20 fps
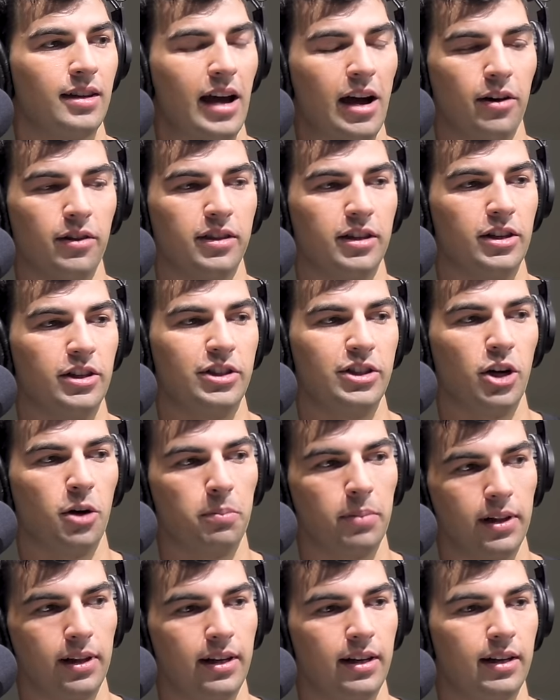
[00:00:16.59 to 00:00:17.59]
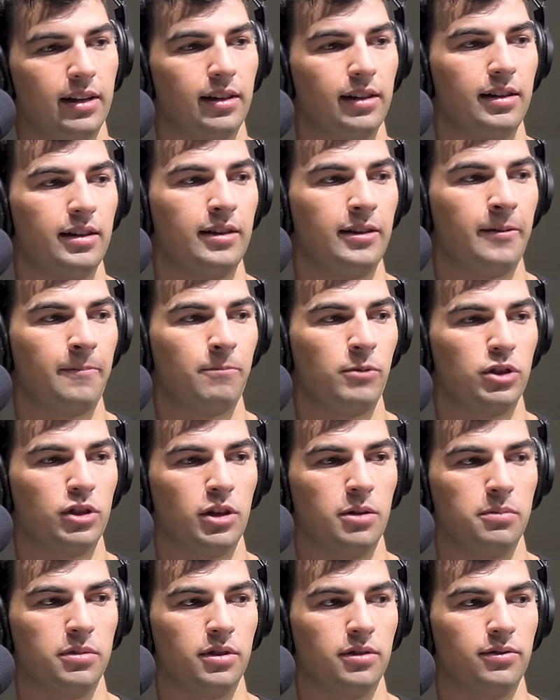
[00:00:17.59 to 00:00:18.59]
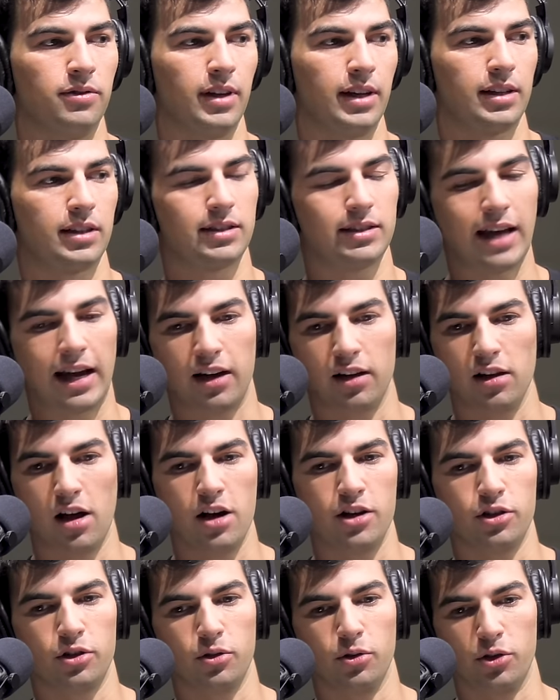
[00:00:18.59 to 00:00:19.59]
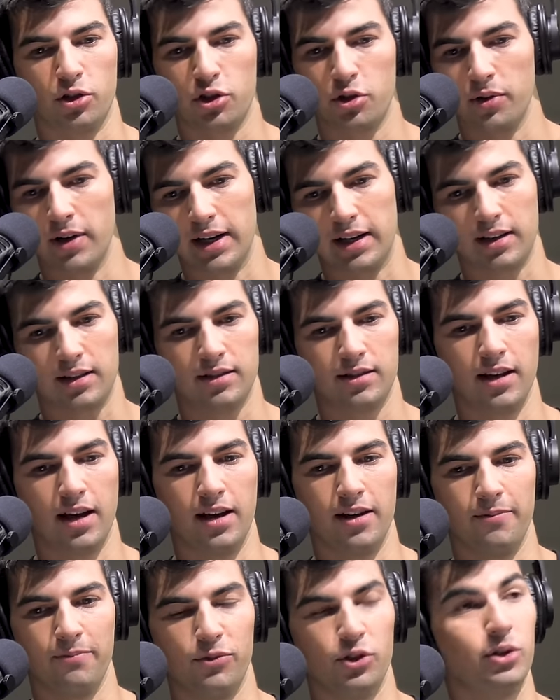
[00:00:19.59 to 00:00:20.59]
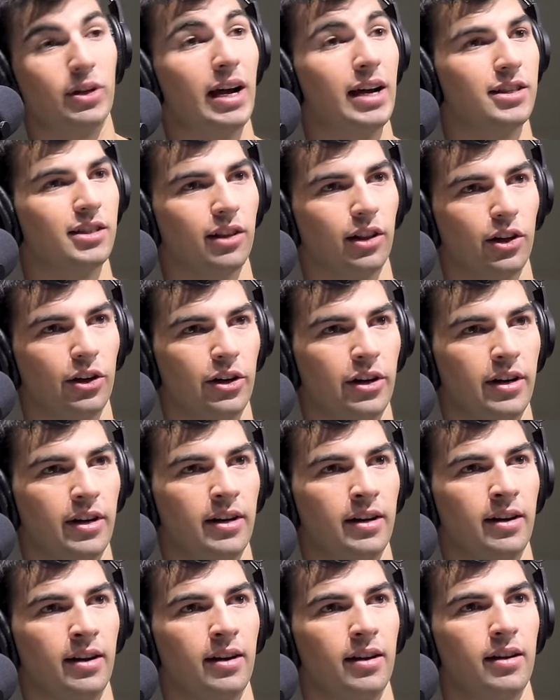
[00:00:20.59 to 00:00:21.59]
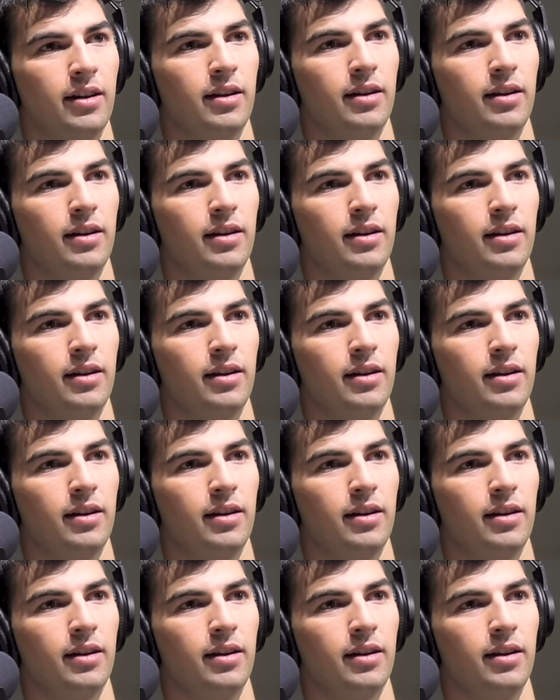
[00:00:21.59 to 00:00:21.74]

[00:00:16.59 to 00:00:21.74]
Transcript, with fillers: out there geopolitically in terms of like psychological tricks that you guys learn.